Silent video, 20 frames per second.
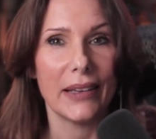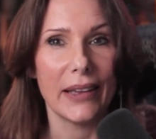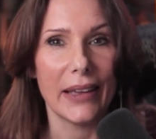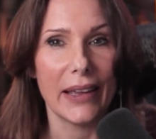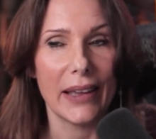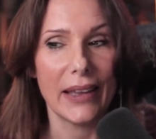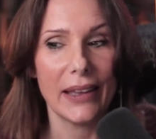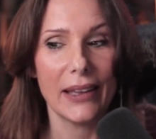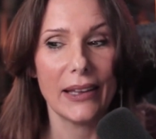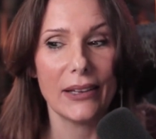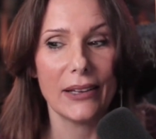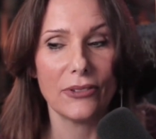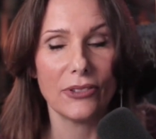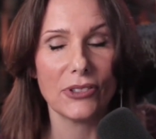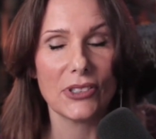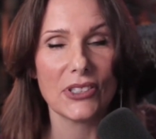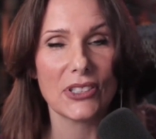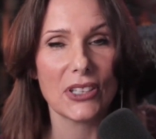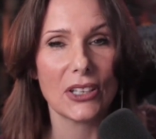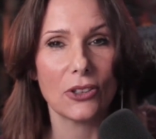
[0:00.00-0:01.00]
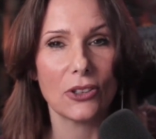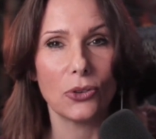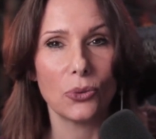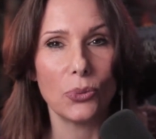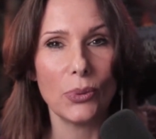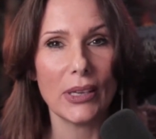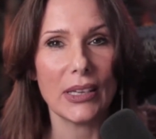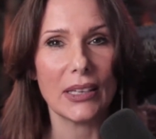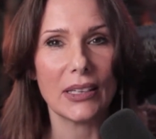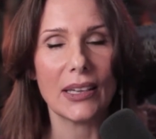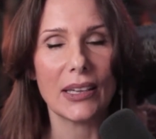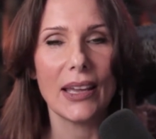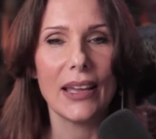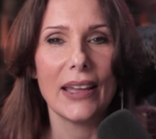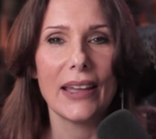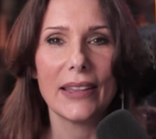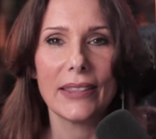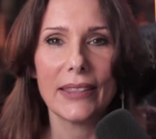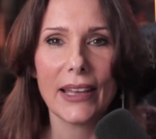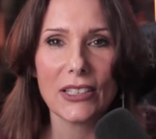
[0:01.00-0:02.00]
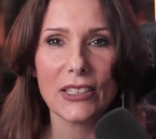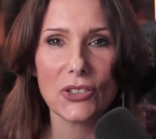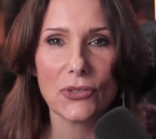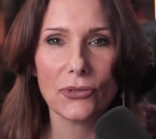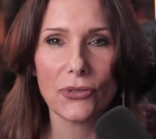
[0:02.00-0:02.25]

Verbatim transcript: every single week, that's